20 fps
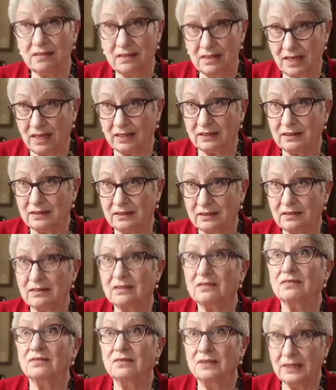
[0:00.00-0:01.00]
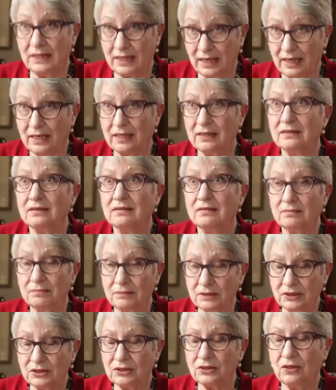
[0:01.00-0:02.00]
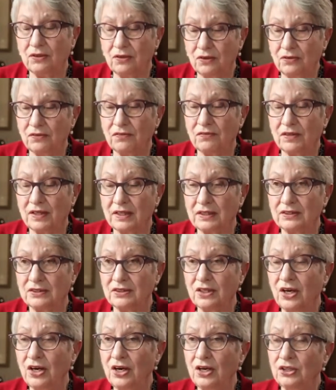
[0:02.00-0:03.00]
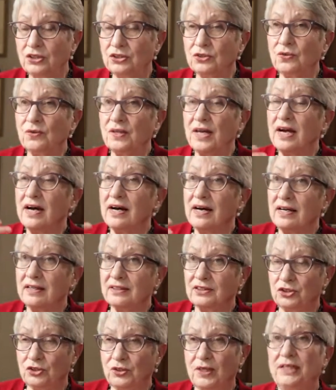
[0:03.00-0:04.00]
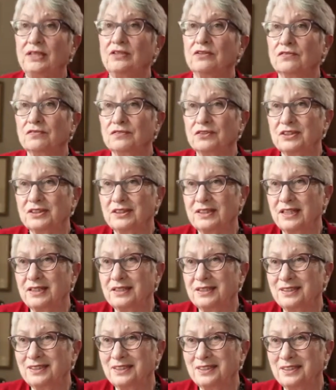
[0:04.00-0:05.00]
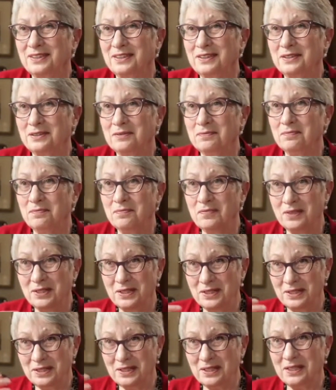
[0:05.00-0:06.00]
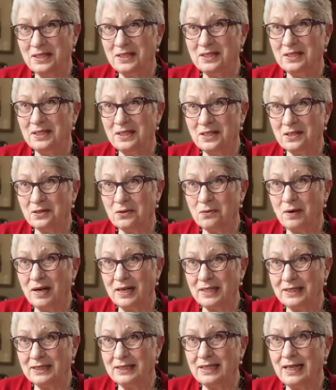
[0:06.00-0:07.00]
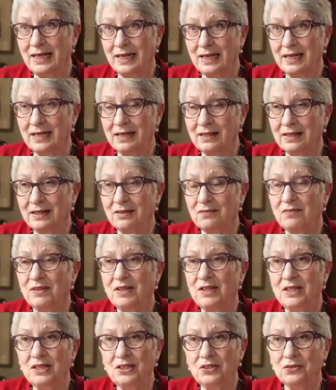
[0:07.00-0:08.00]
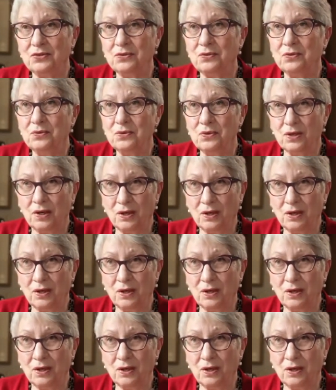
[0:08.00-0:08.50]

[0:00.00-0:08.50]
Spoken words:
Yes, we can miss a lot of things. So there are trade-offs that are quite clear that we need to